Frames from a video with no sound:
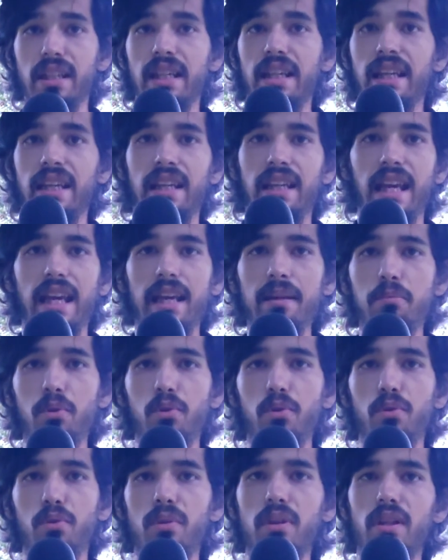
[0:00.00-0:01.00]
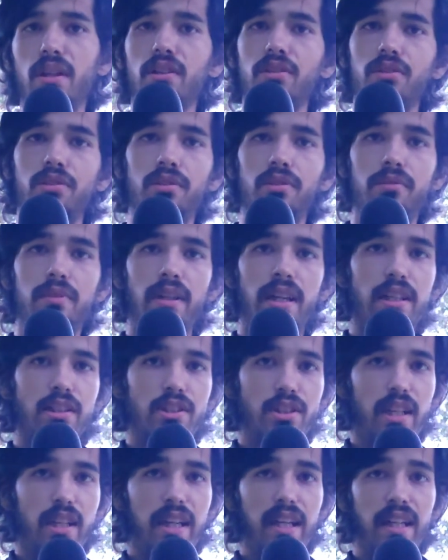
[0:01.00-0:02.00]
Enable do not
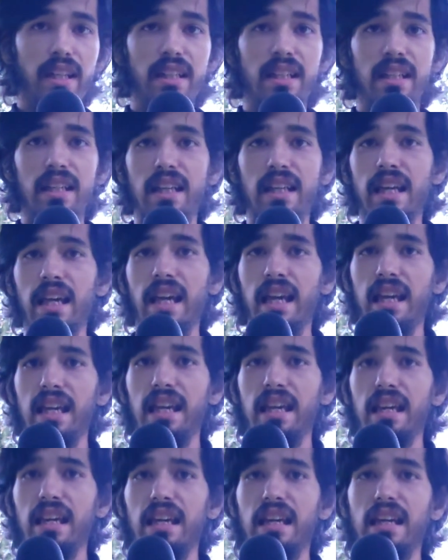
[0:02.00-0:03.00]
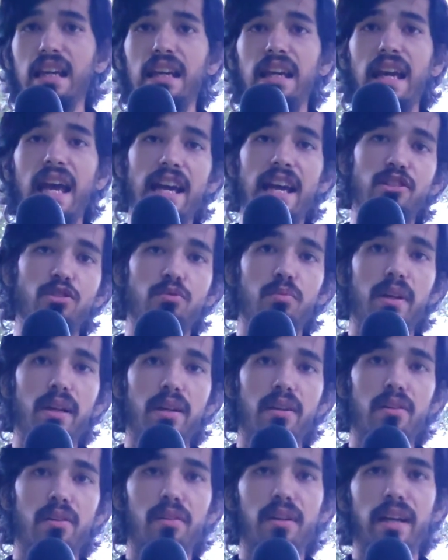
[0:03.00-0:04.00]
track, and as
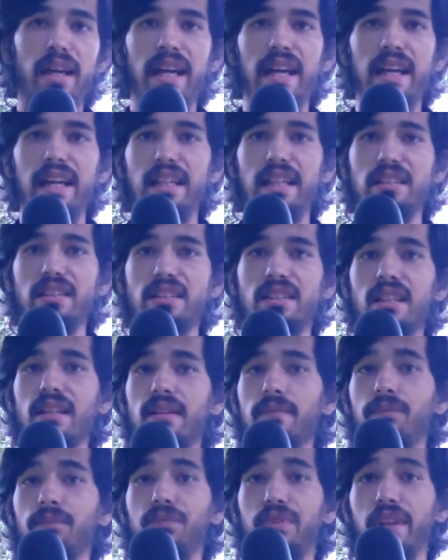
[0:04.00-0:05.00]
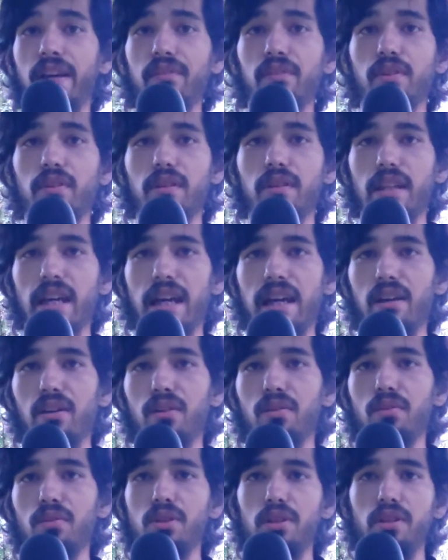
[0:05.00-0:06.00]
well as never
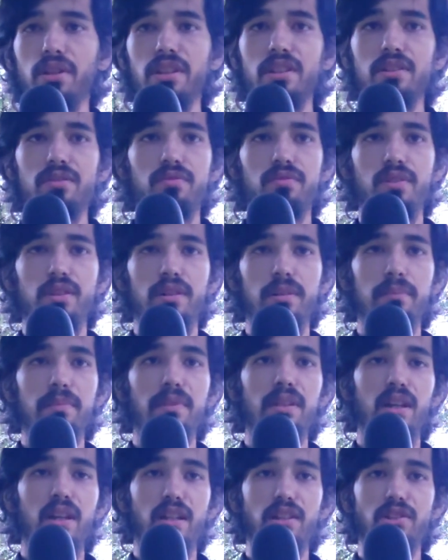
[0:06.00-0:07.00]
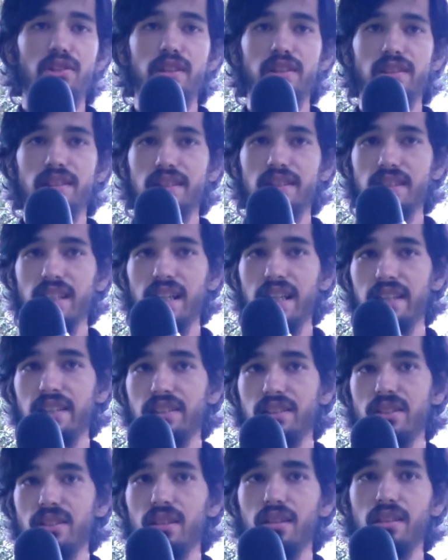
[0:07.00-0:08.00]
allow cookies from non-trusted
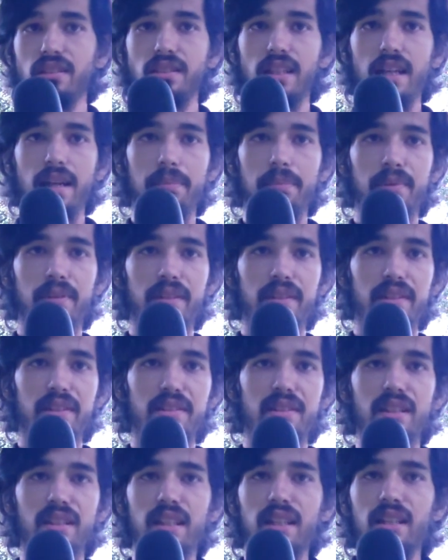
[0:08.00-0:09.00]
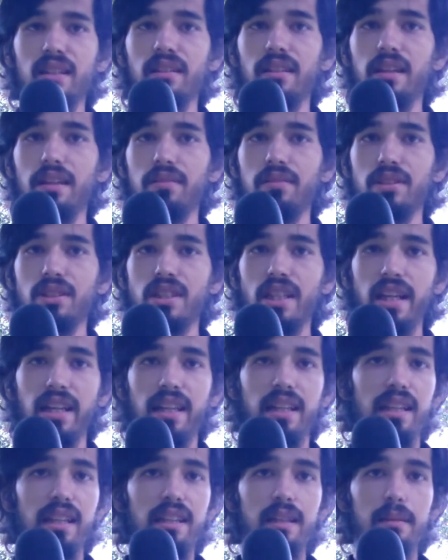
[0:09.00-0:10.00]
sites. On top of this, never check
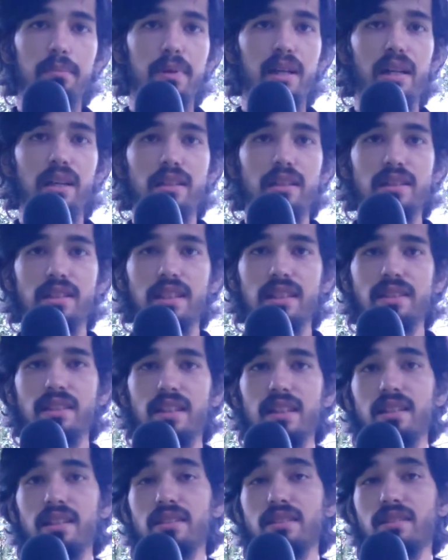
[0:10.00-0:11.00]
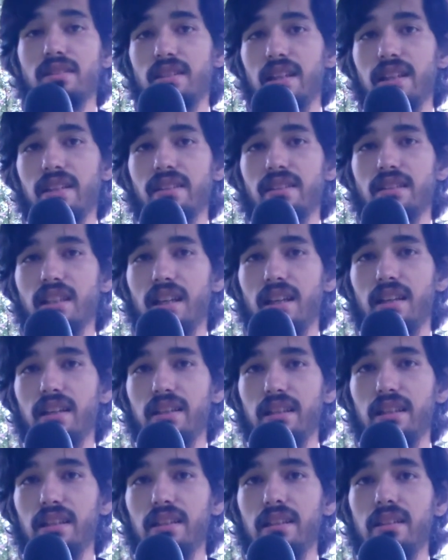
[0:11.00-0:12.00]
any box that says stay signed
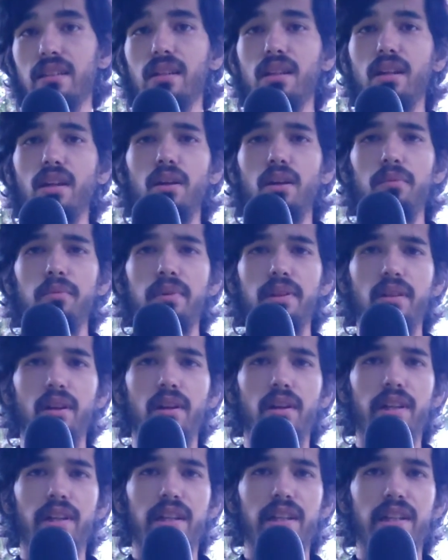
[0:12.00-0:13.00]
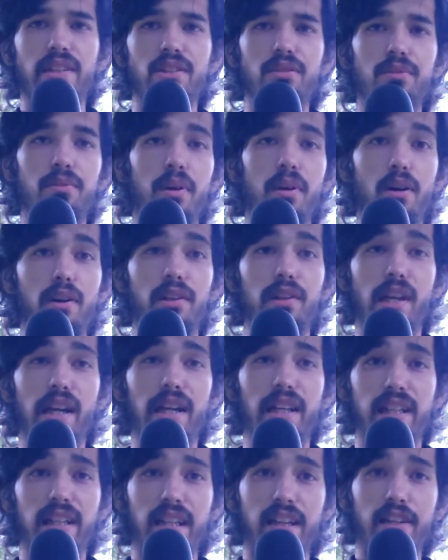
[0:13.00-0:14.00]
in when logging into
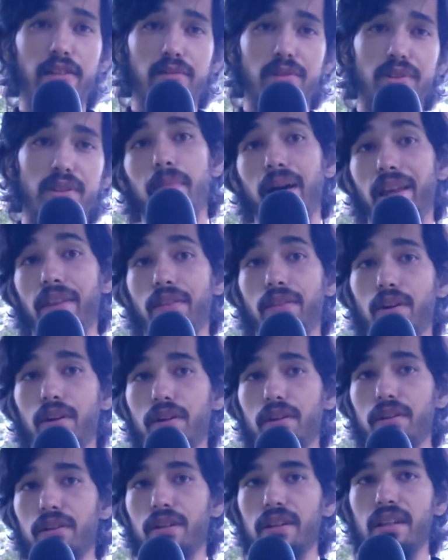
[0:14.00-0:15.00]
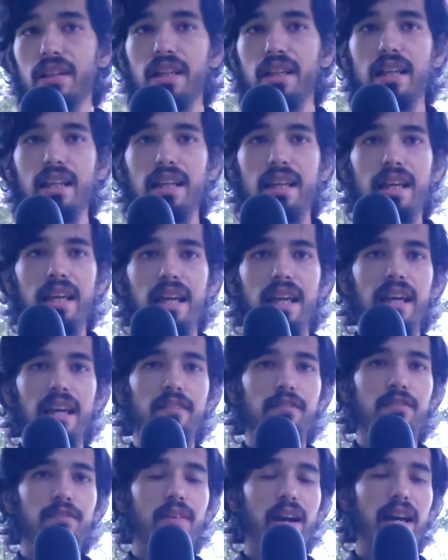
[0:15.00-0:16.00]
online accounts. My third and
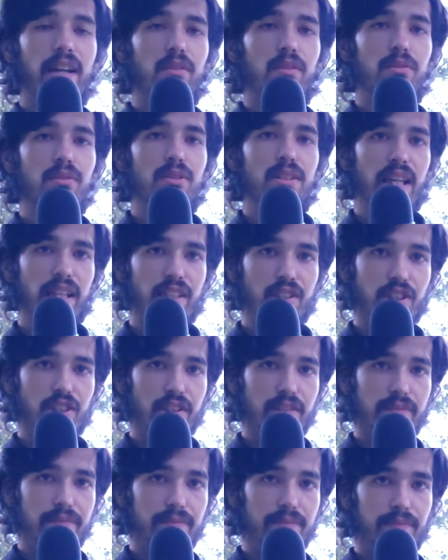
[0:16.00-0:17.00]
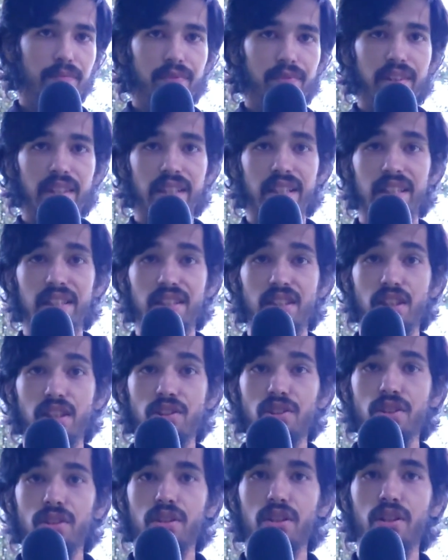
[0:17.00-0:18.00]
final section is
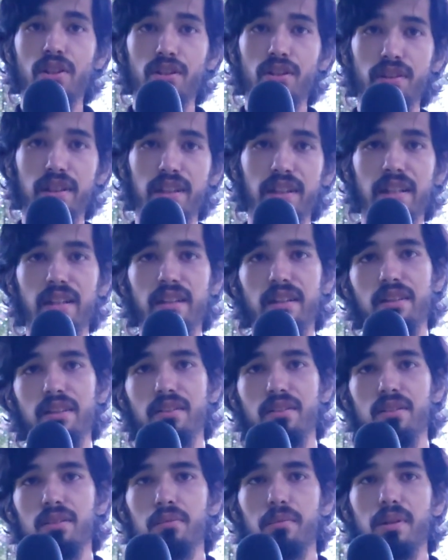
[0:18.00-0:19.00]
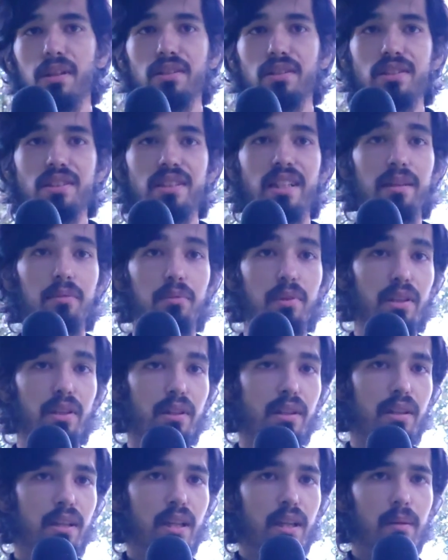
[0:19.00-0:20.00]
securing your wireless network.
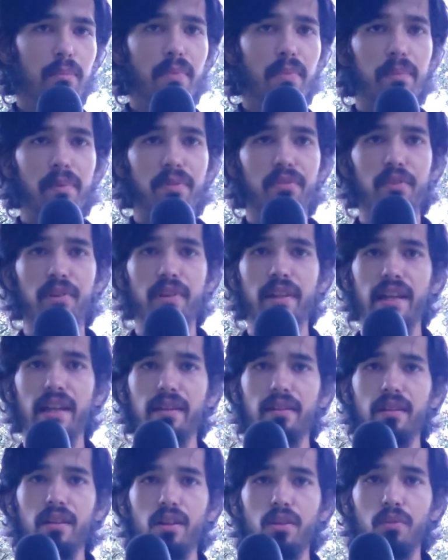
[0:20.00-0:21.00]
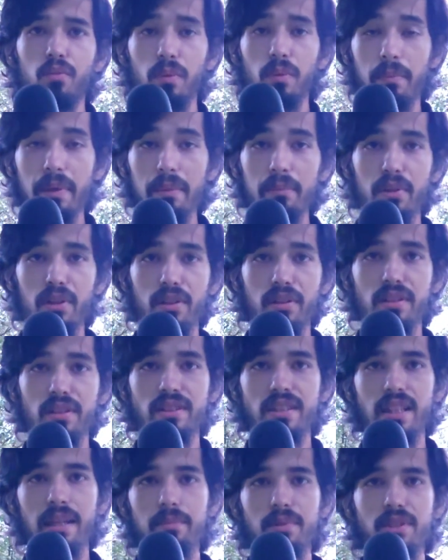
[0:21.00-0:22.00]
But before that, remember,
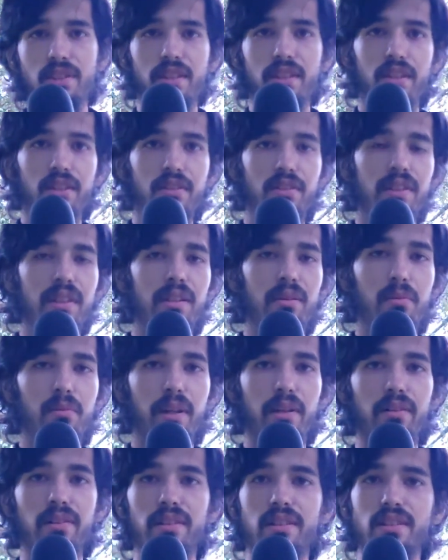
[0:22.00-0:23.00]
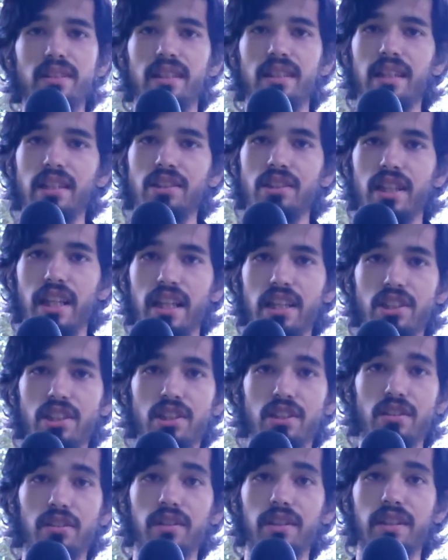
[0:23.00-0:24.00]
cybersecurity awareness and
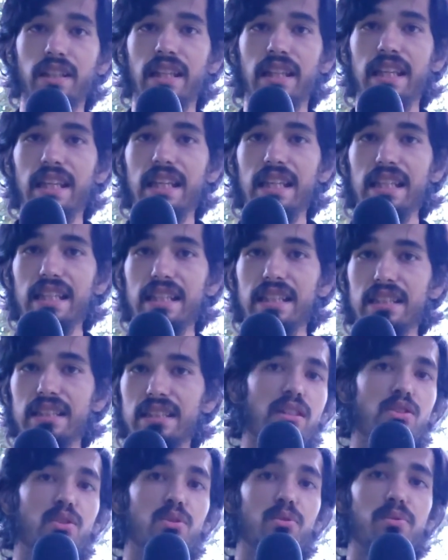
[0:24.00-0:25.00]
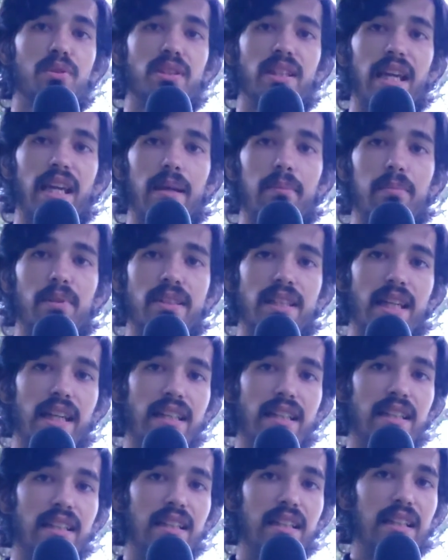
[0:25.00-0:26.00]
education are keys to staying
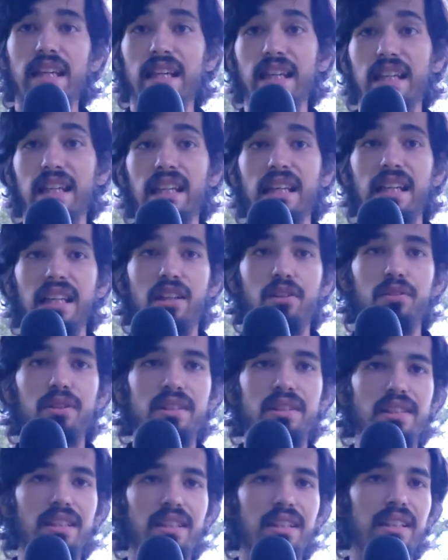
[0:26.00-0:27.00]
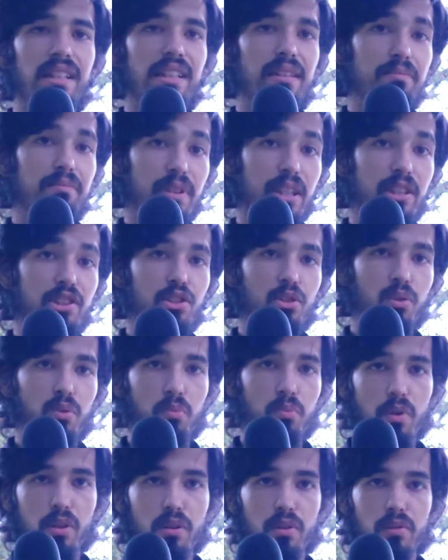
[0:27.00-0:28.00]
protected in an increasingly digital
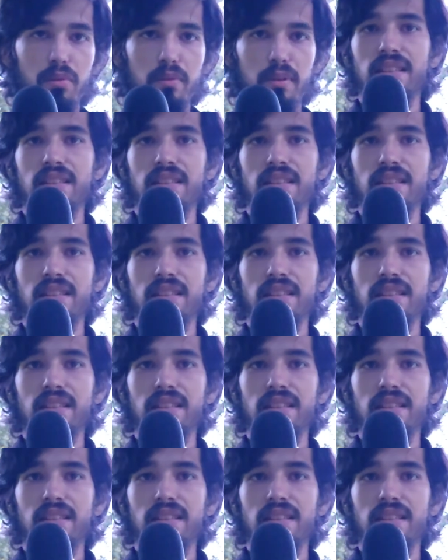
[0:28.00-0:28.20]
world.